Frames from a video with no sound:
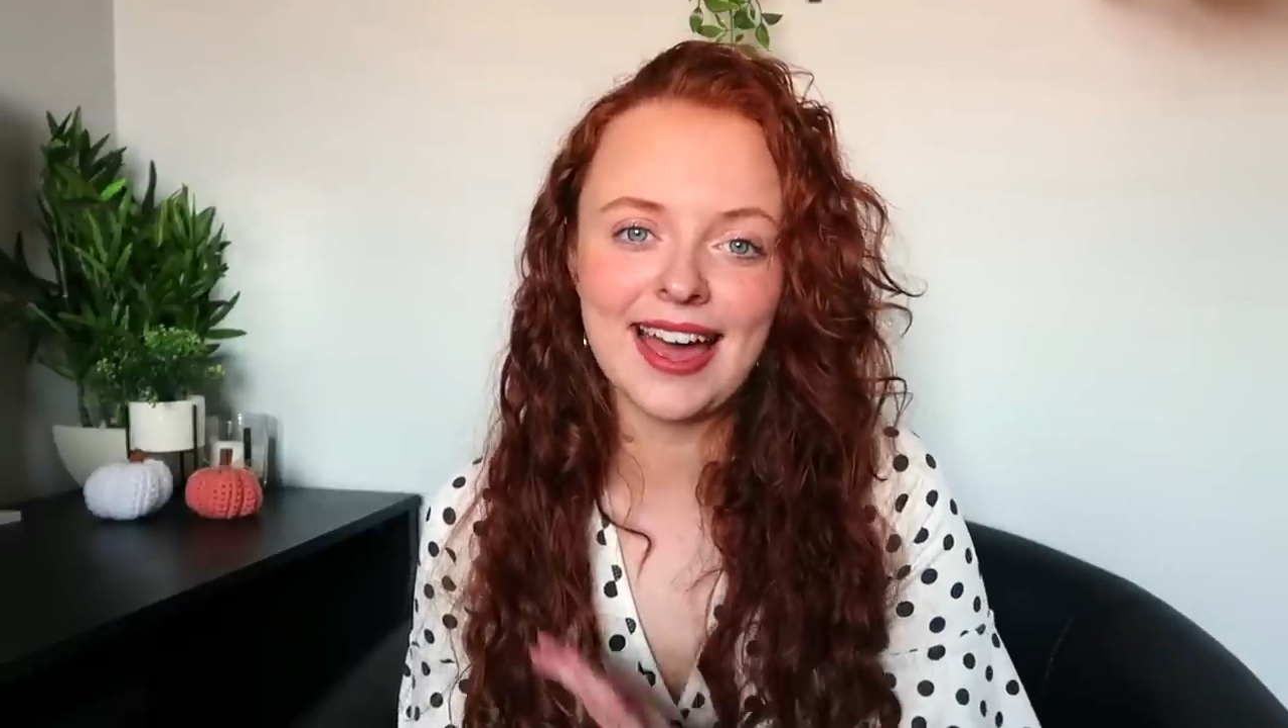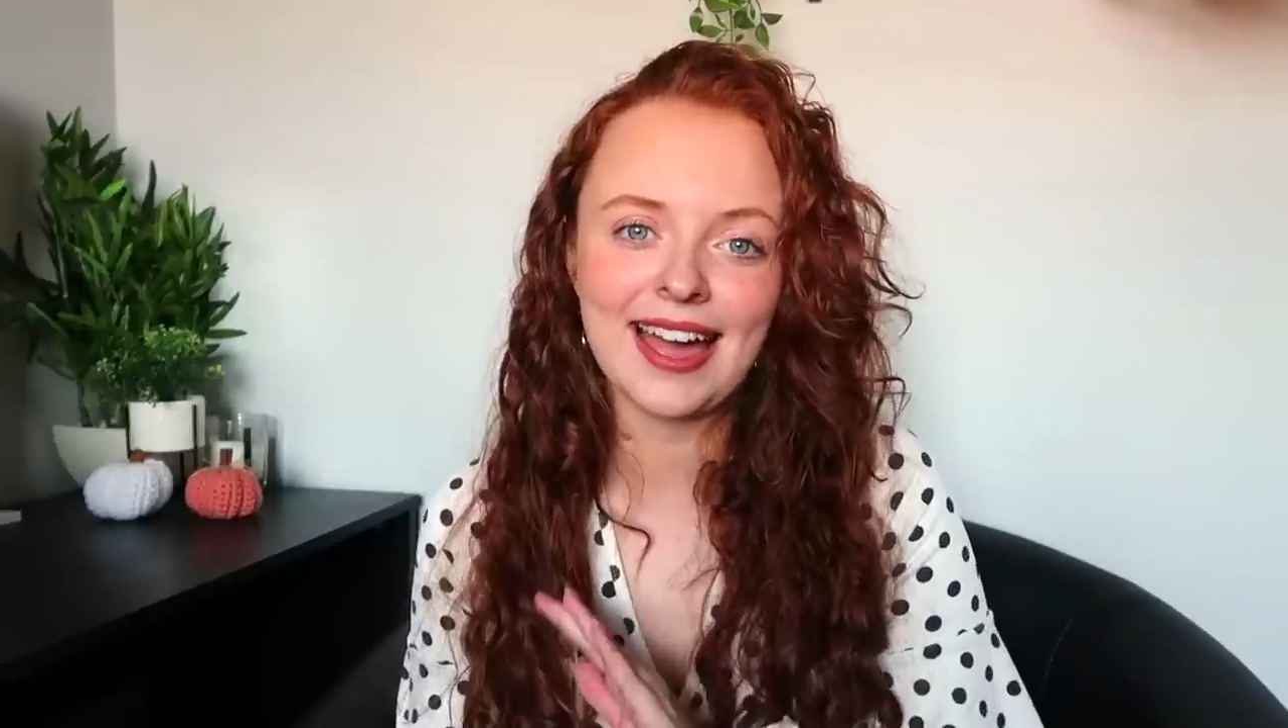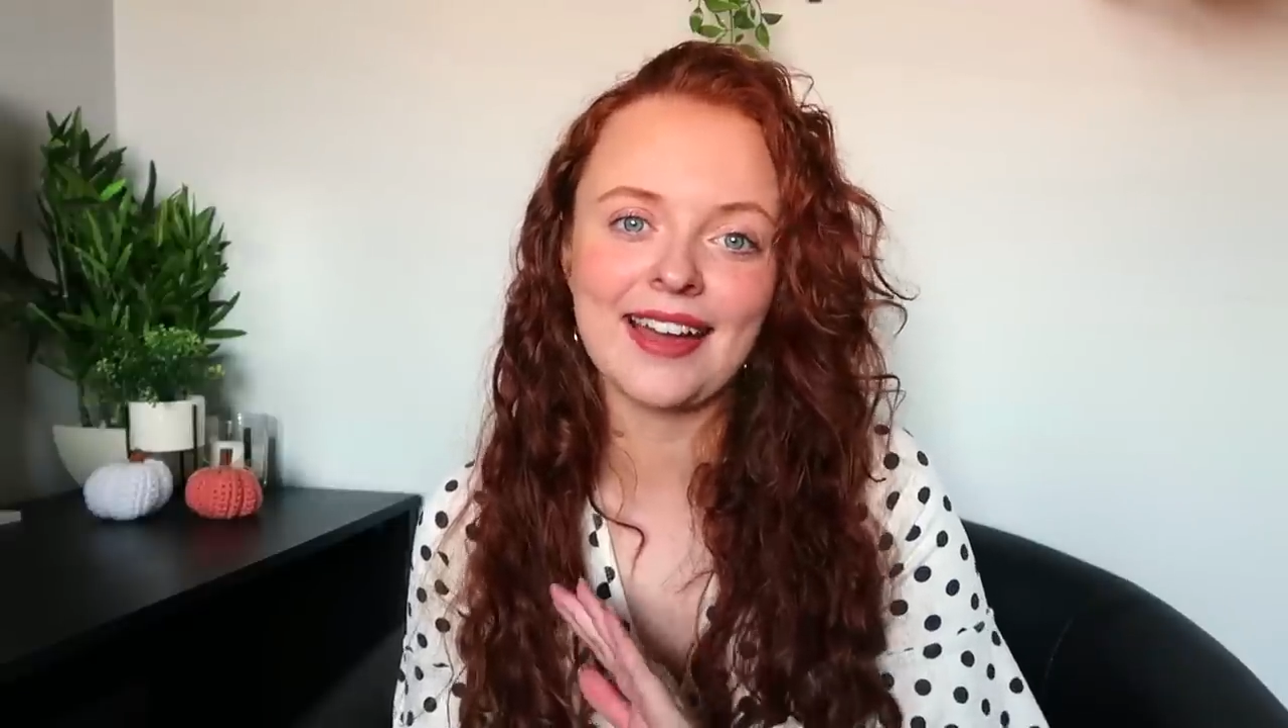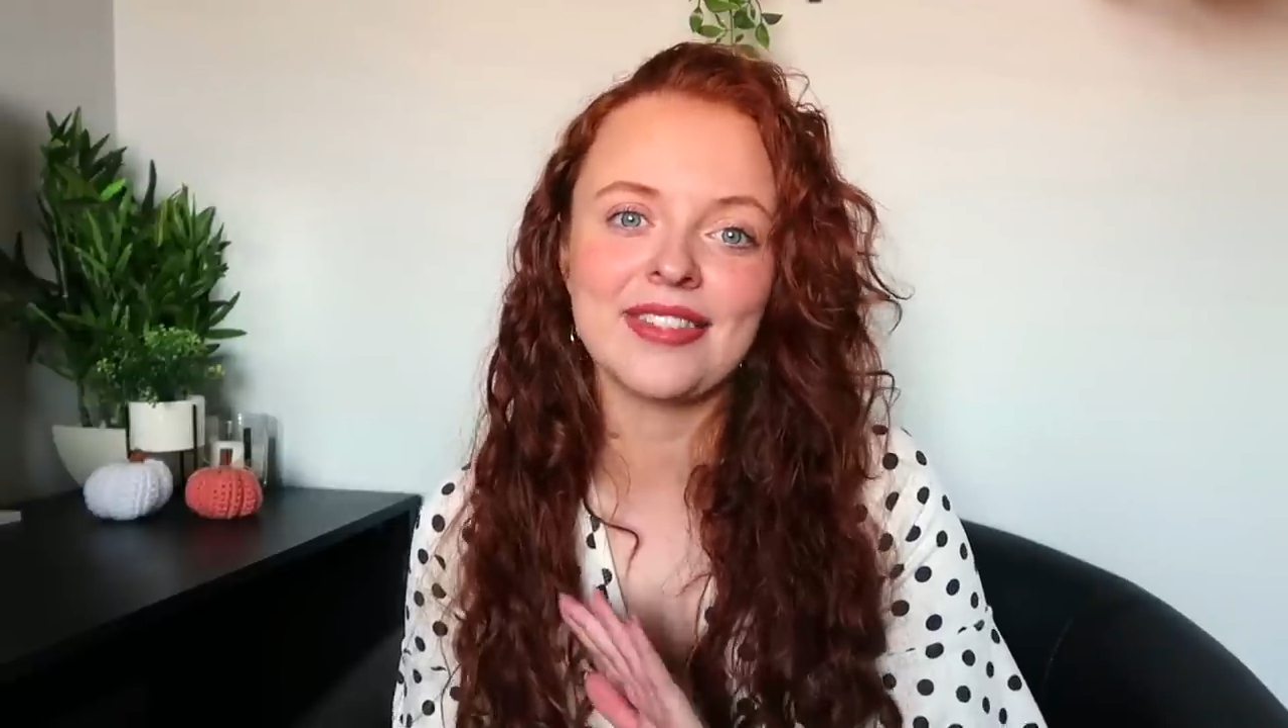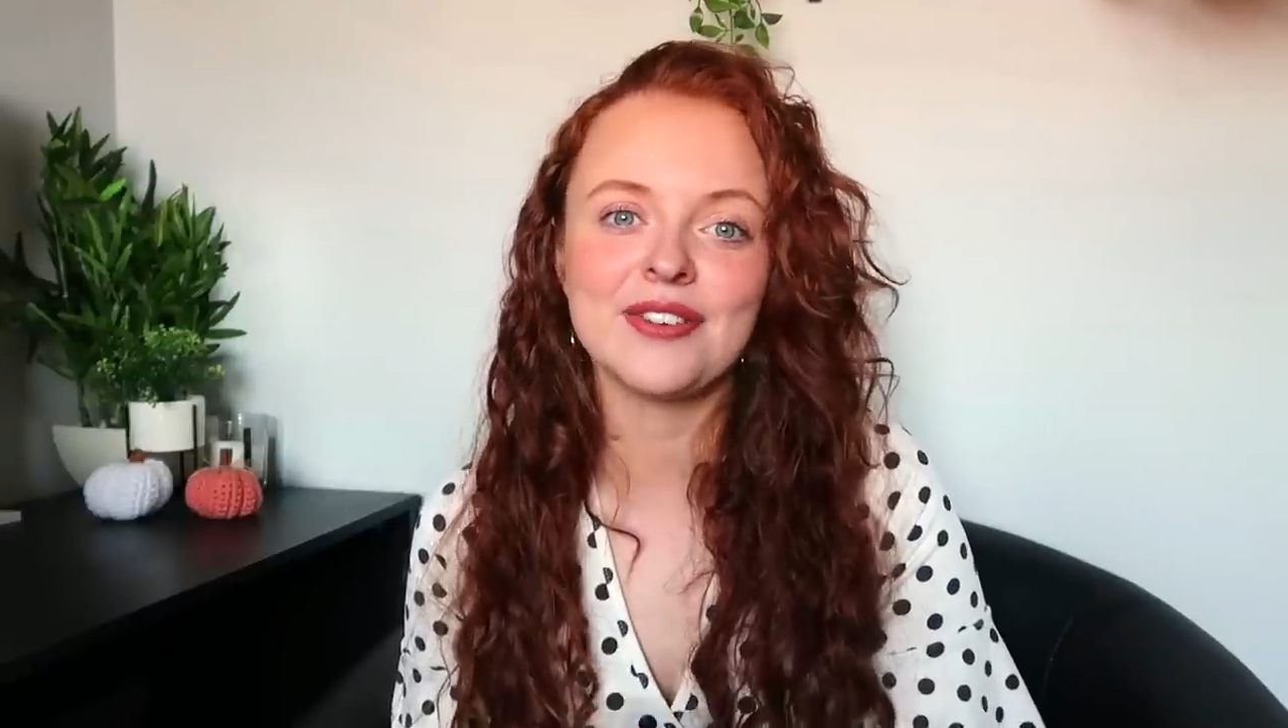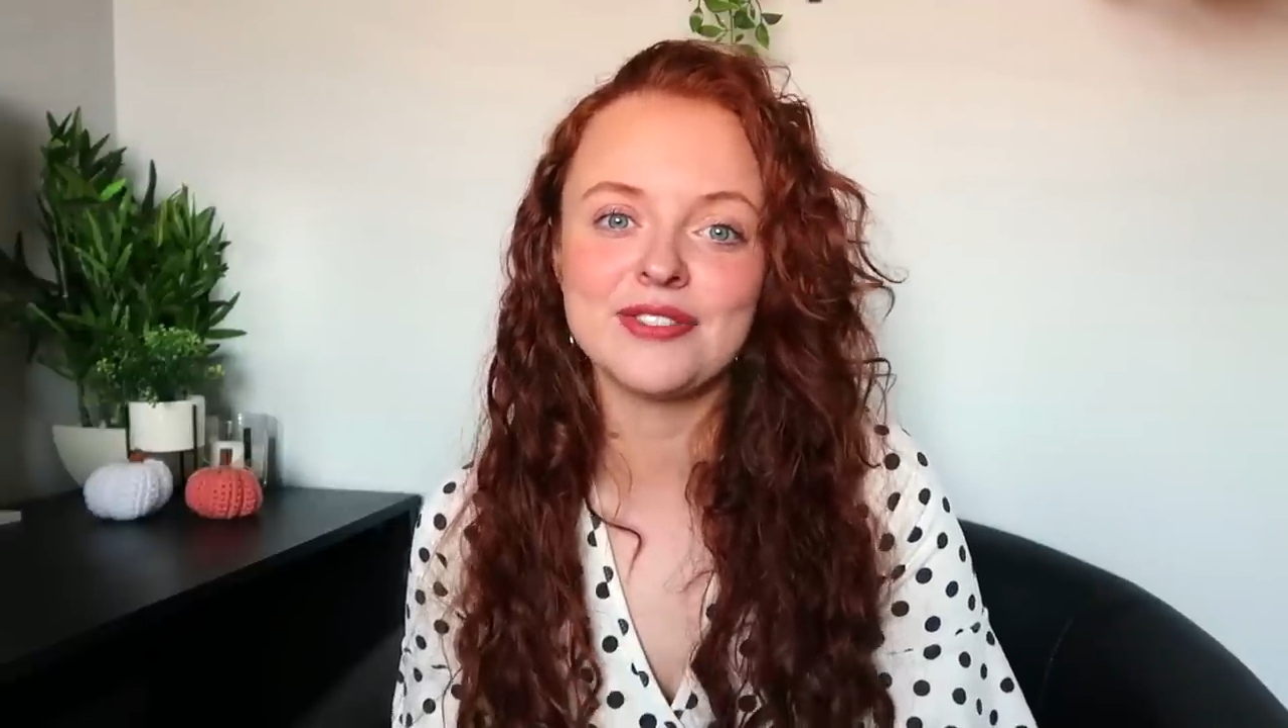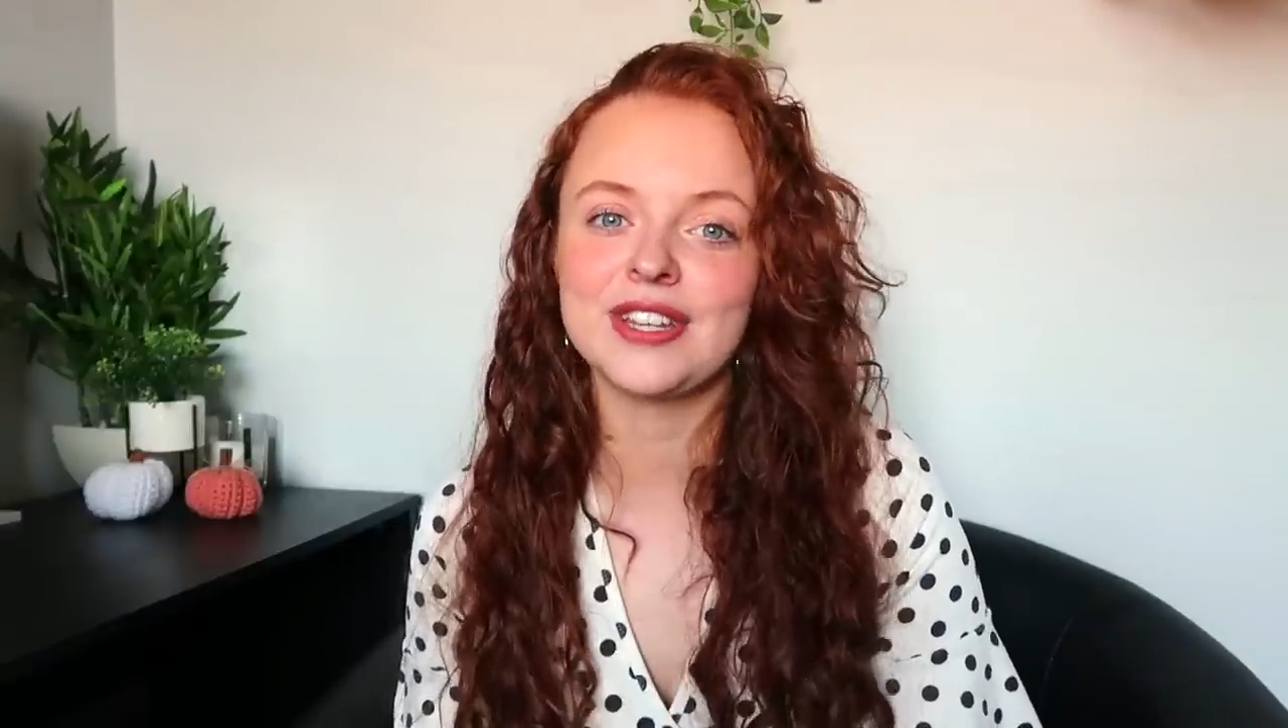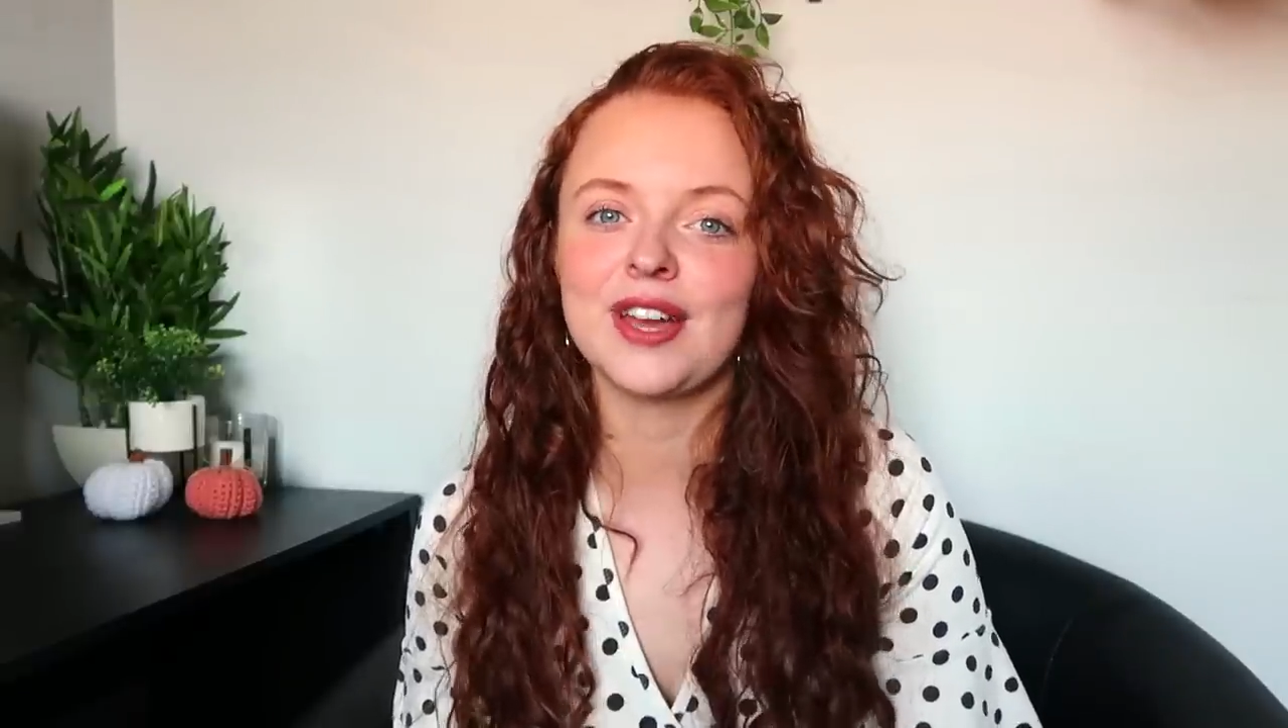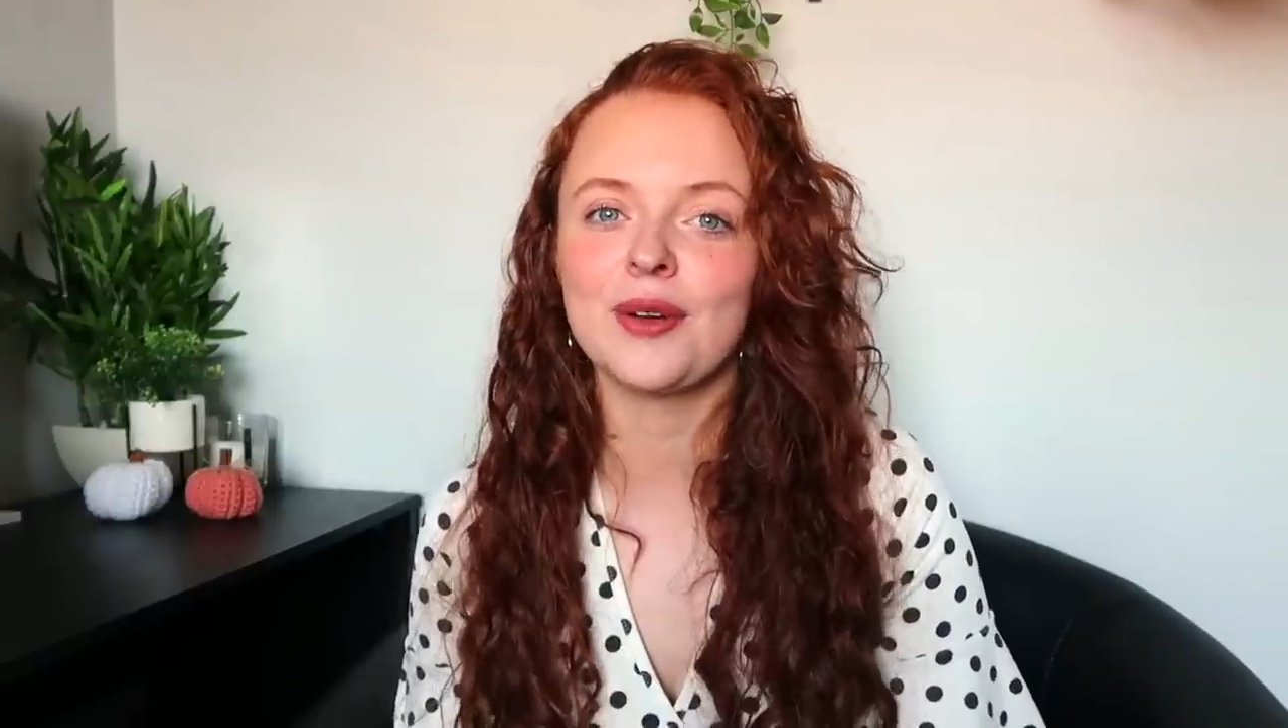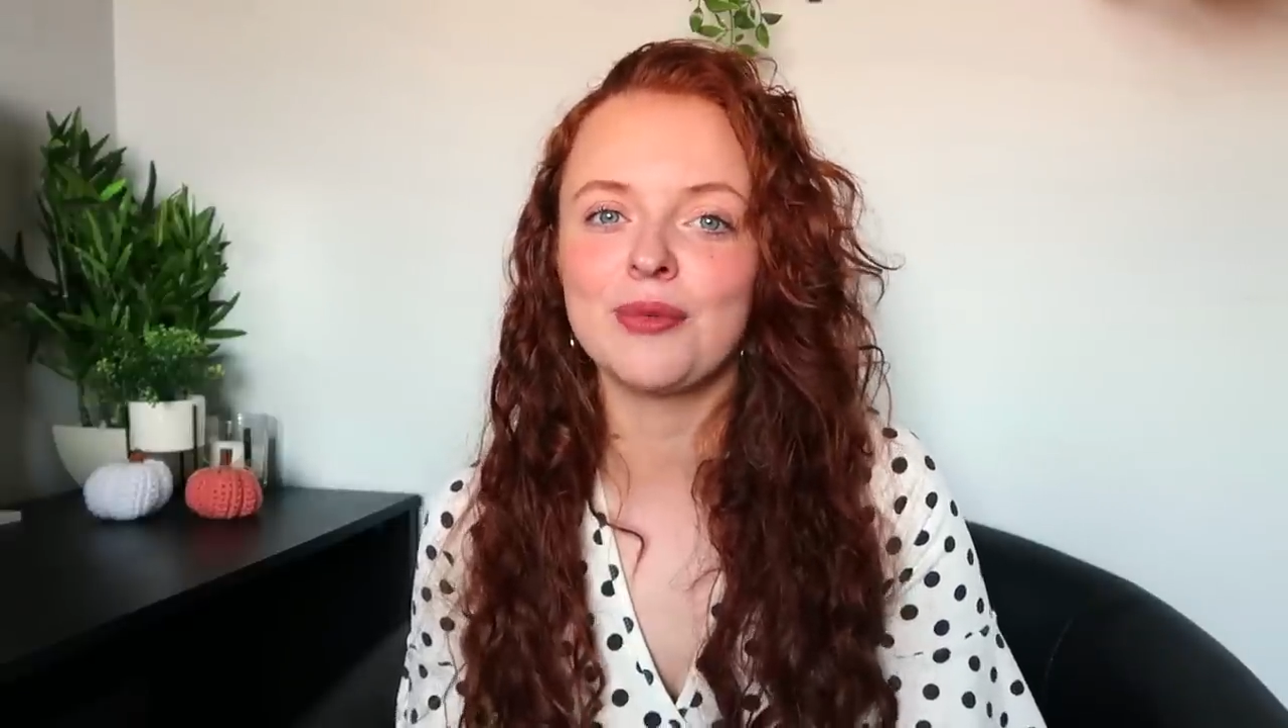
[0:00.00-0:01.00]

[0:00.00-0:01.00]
and that video